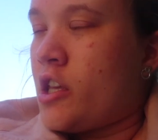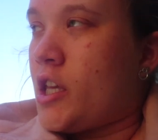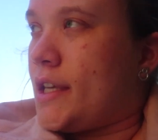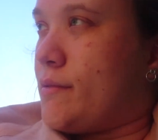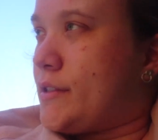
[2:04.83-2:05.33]

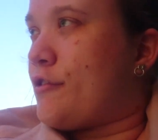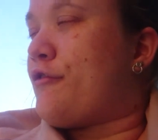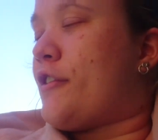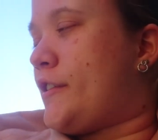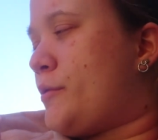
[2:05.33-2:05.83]
He was the
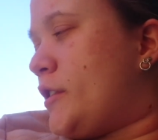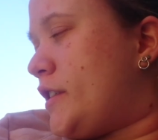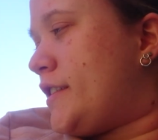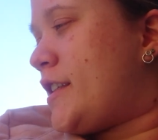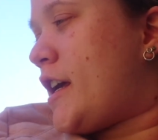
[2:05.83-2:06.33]
first one
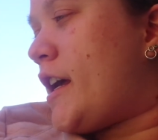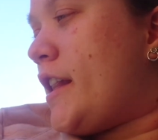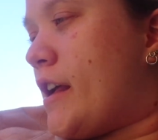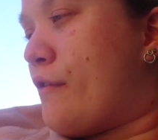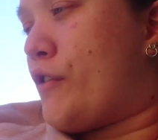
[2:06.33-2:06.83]
to say I
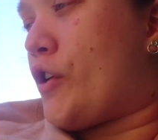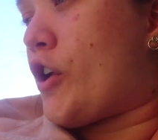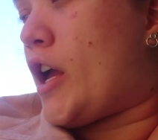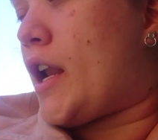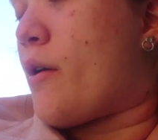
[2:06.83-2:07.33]
love you,
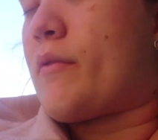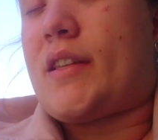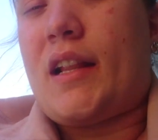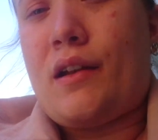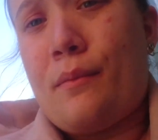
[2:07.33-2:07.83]
and I was a
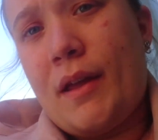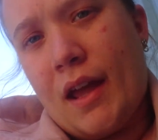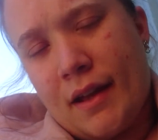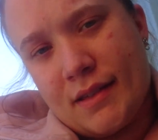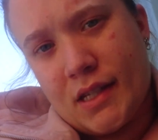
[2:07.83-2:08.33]
little bit
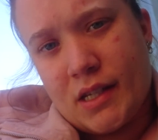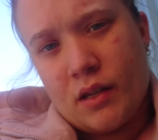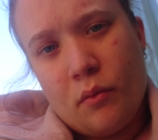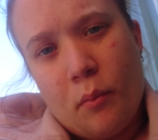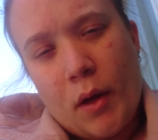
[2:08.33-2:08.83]

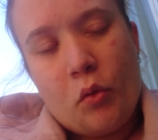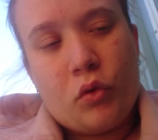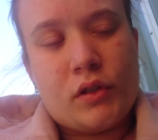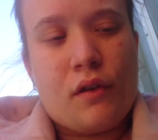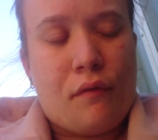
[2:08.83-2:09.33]
hesitant, but
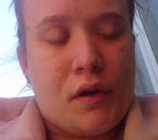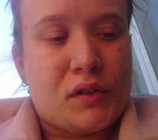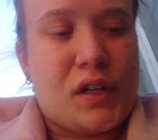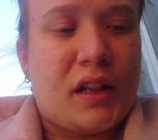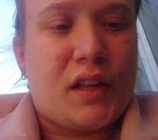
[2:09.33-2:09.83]
also
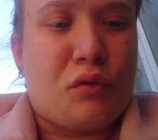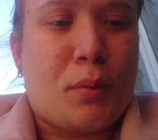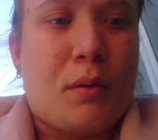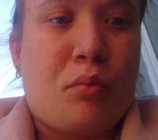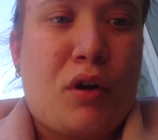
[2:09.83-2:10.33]
felt a little
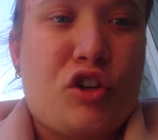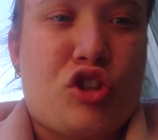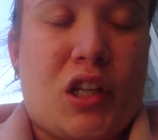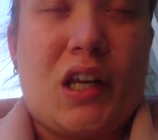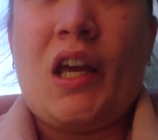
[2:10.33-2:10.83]
bit
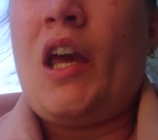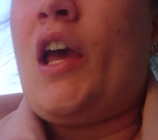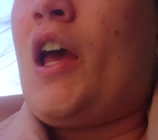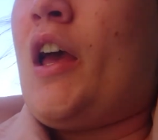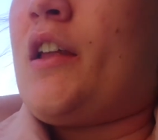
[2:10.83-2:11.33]
pressured
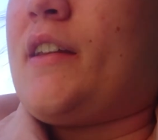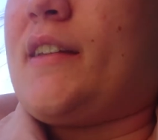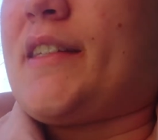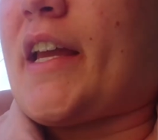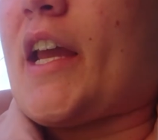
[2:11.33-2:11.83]
to
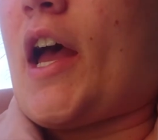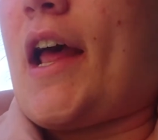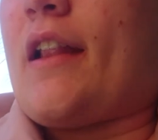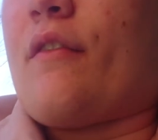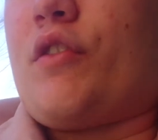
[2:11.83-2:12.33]
say I
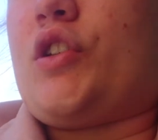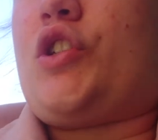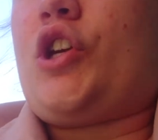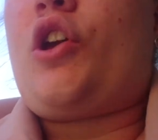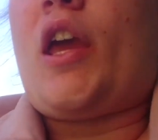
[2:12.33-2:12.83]
love you
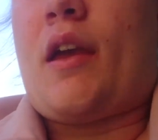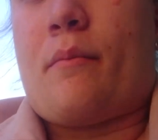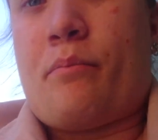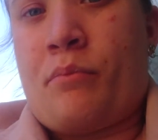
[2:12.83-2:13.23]
to him.